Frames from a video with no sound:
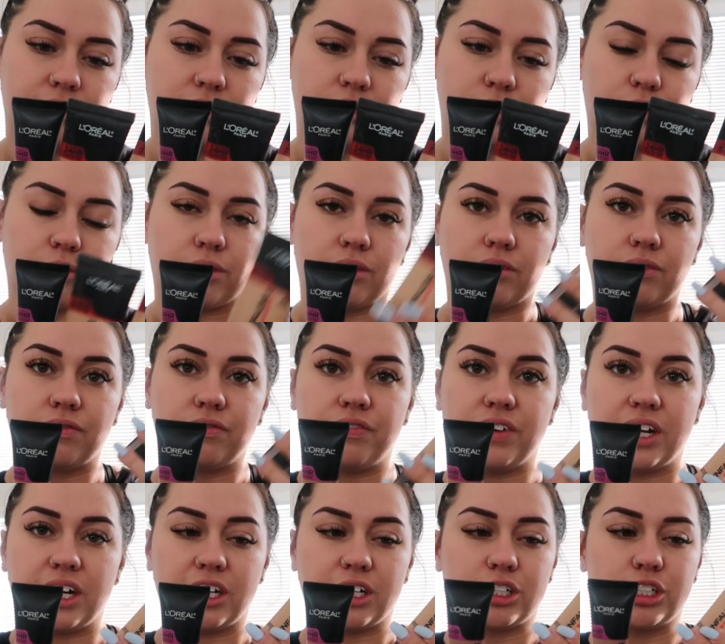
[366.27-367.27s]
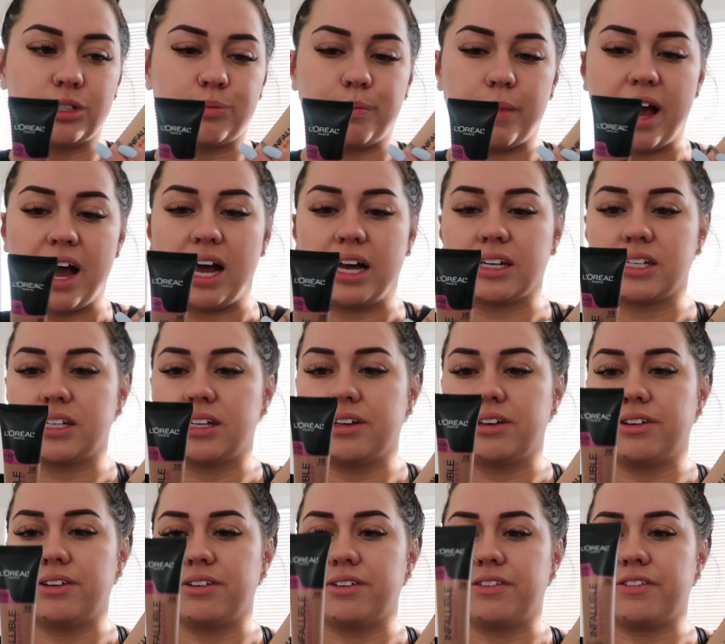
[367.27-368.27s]
So finish matte,
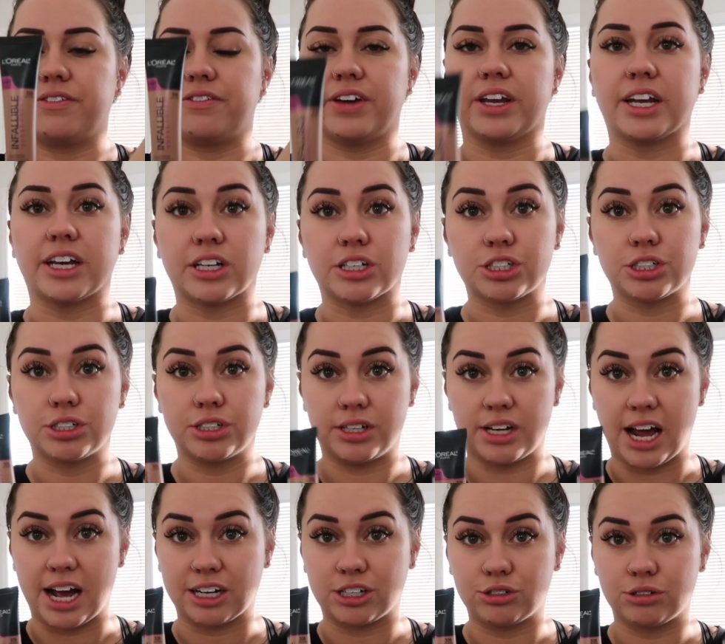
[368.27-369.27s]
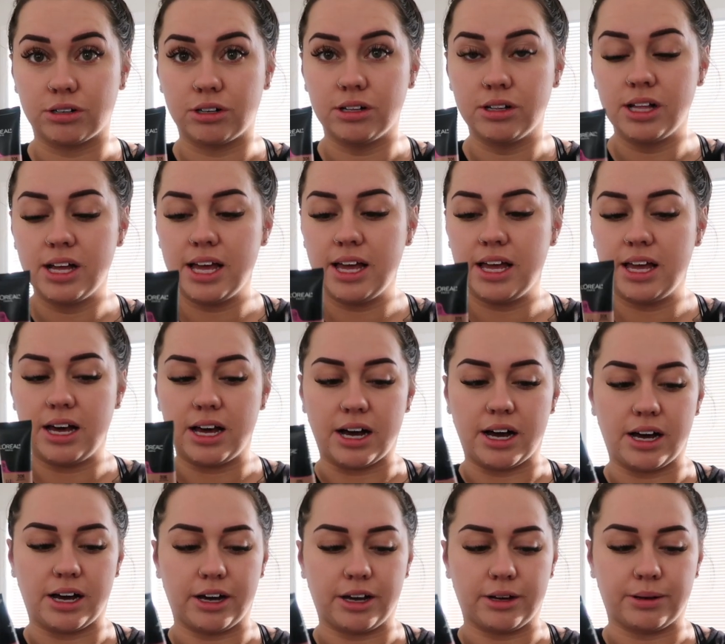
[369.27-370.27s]
finish natural.
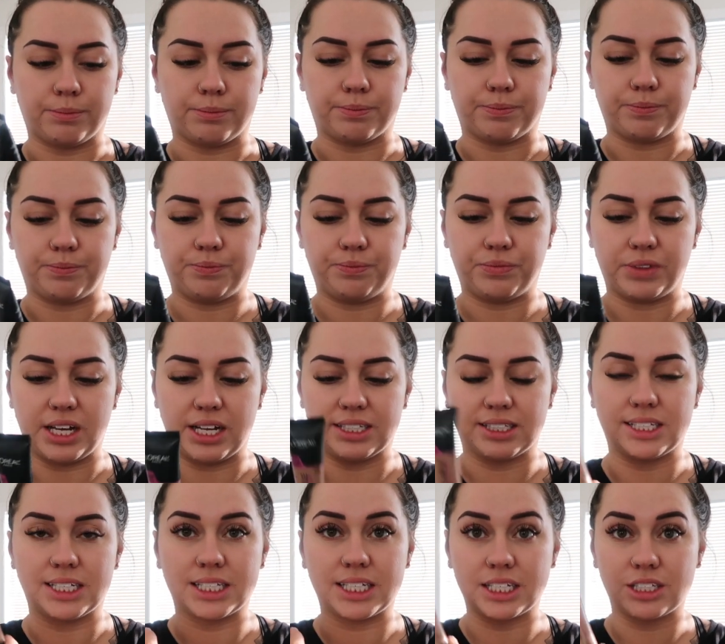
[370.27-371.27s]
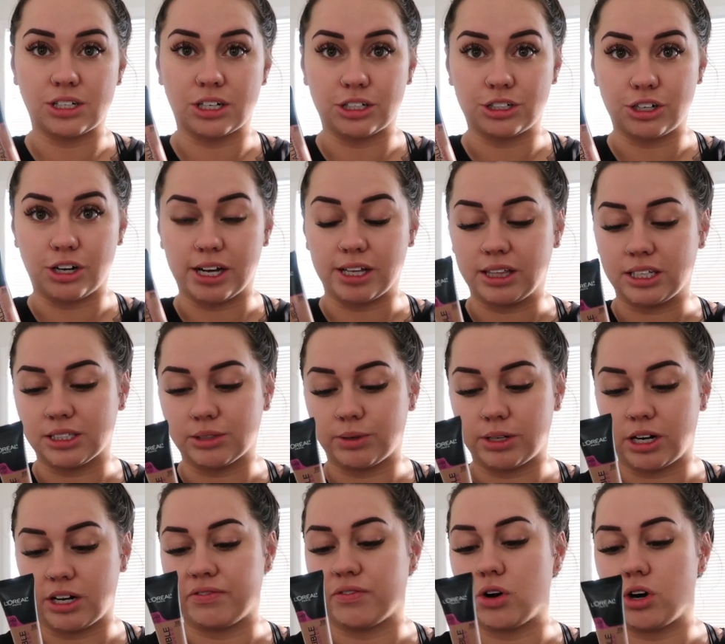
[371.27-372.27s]
And since I started trying this
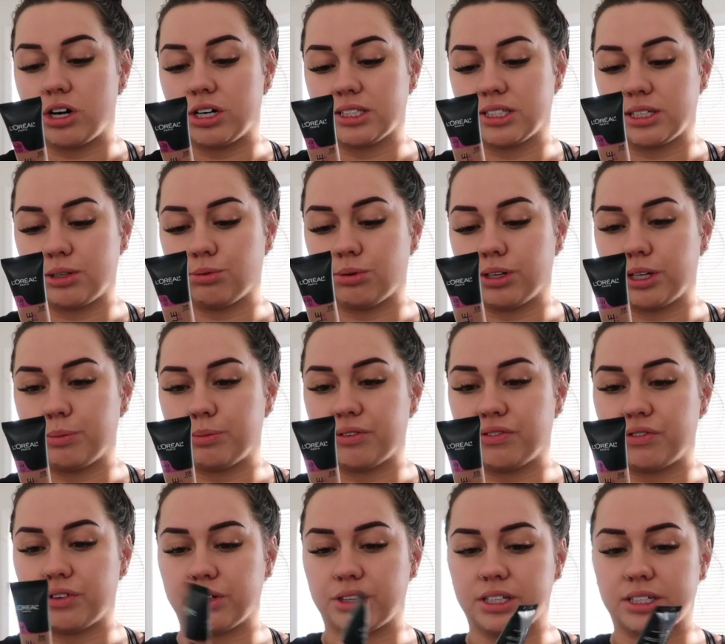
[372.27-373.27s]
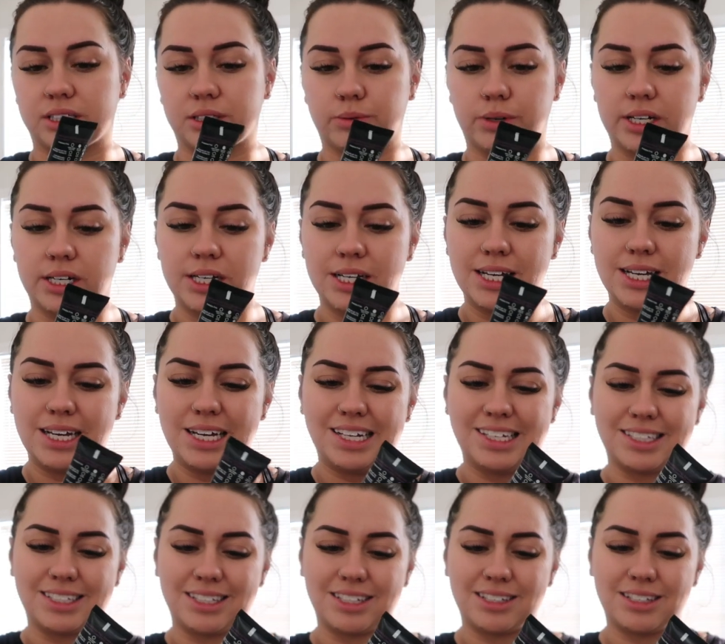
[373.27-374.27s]
one, I've honestly really preferred this one.
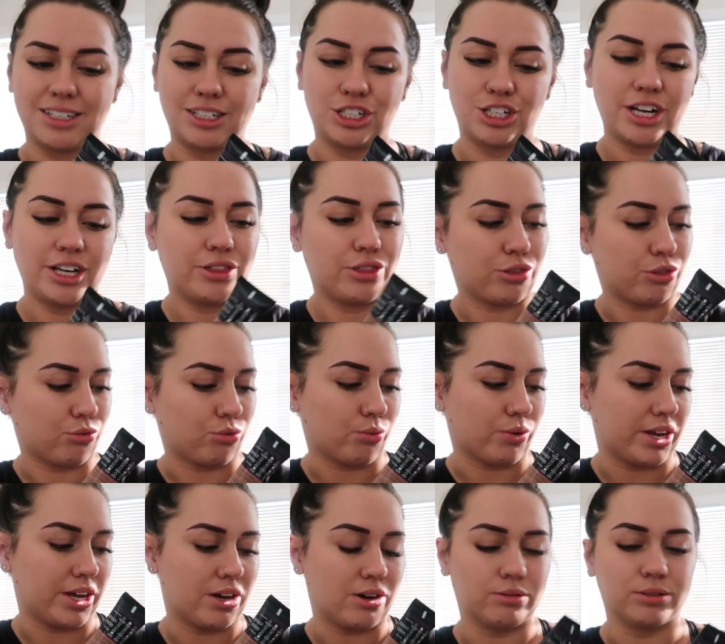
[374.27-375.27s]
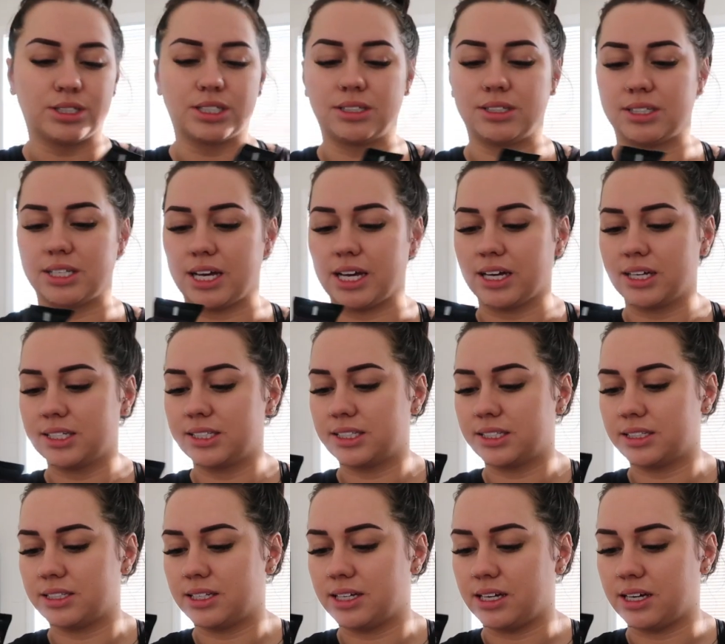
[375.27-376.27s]
So this is the shade
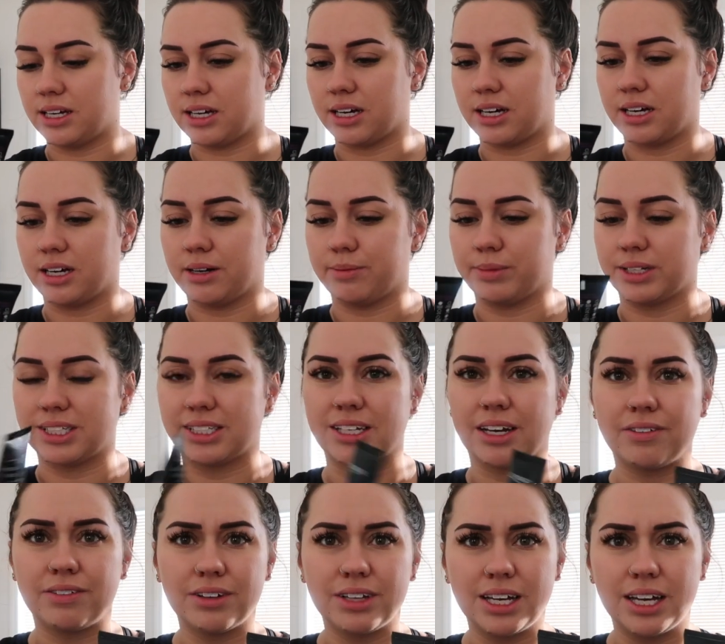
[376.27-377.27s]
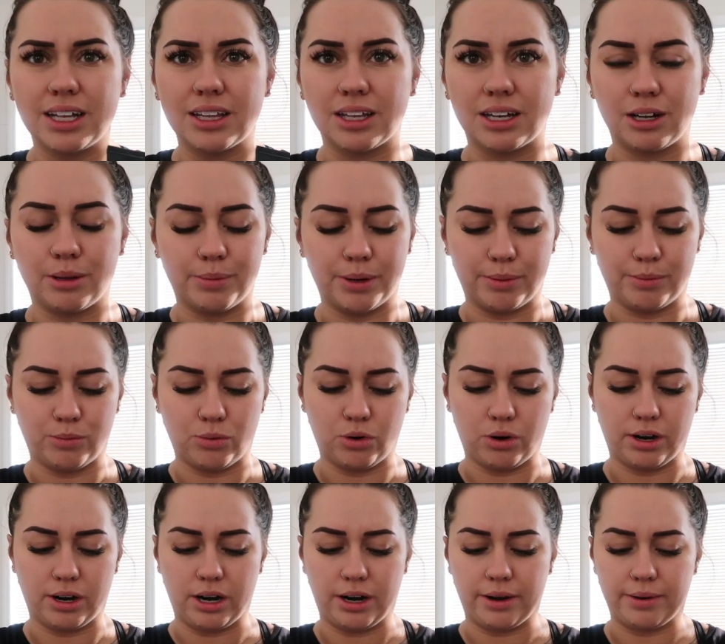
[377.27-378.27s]
306. It's definitely a little bit
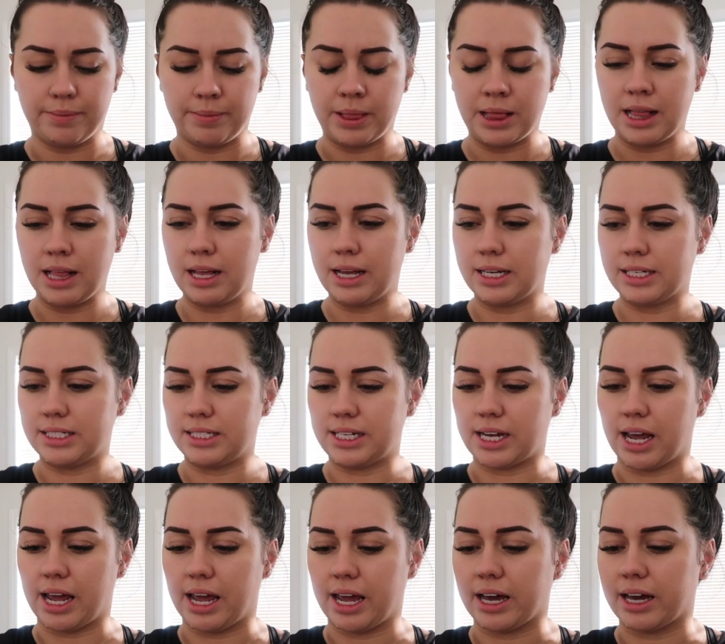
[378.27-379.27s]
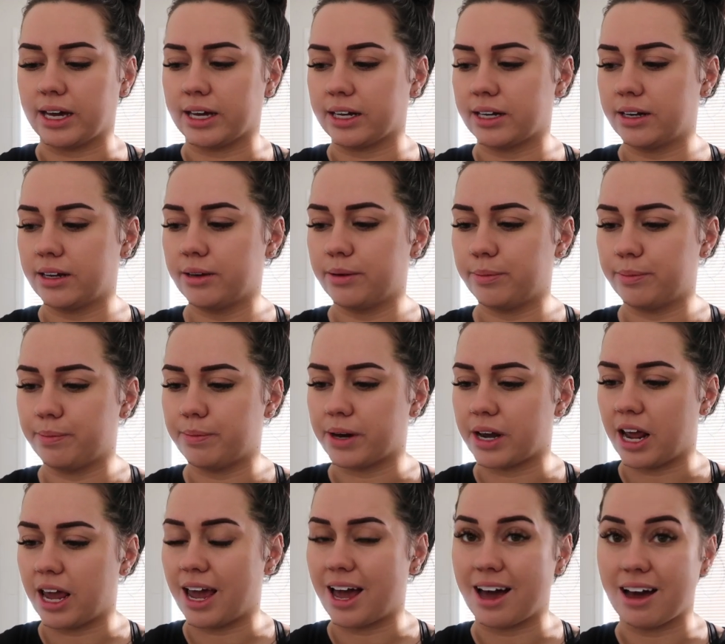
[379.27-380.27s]
more tan, but
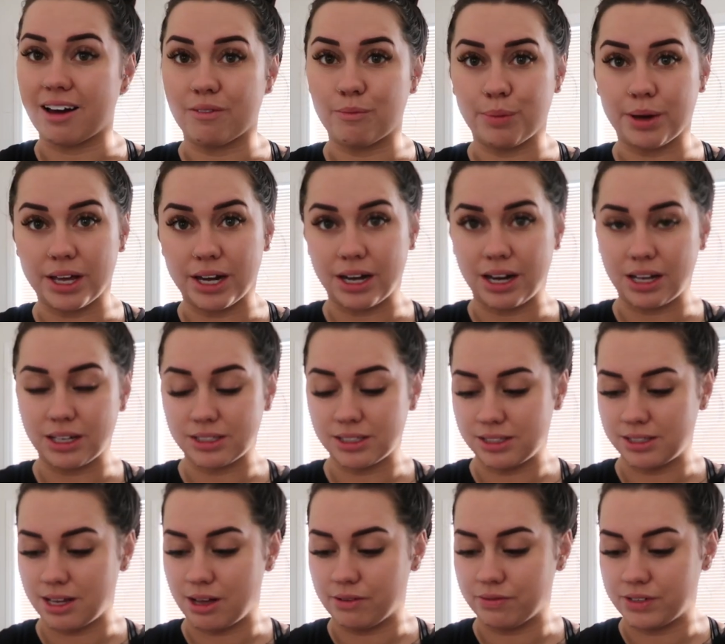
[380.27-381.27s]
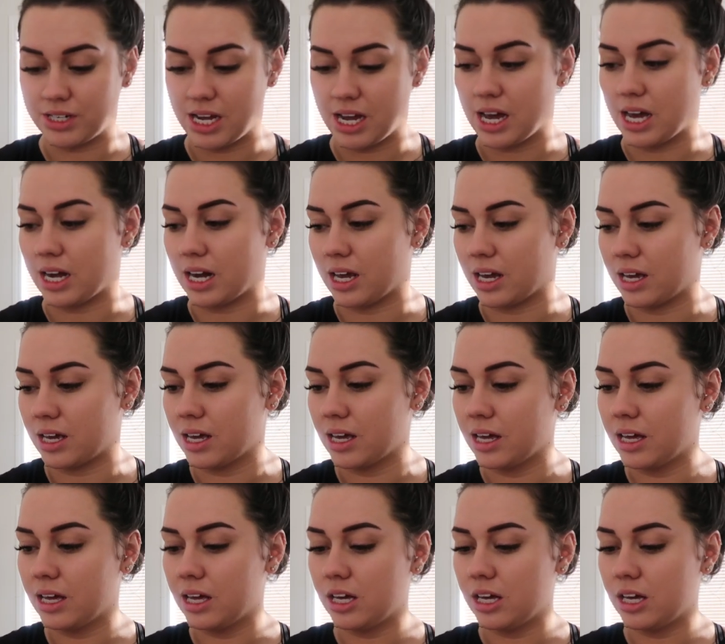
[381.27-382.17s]
I have been self-tanning.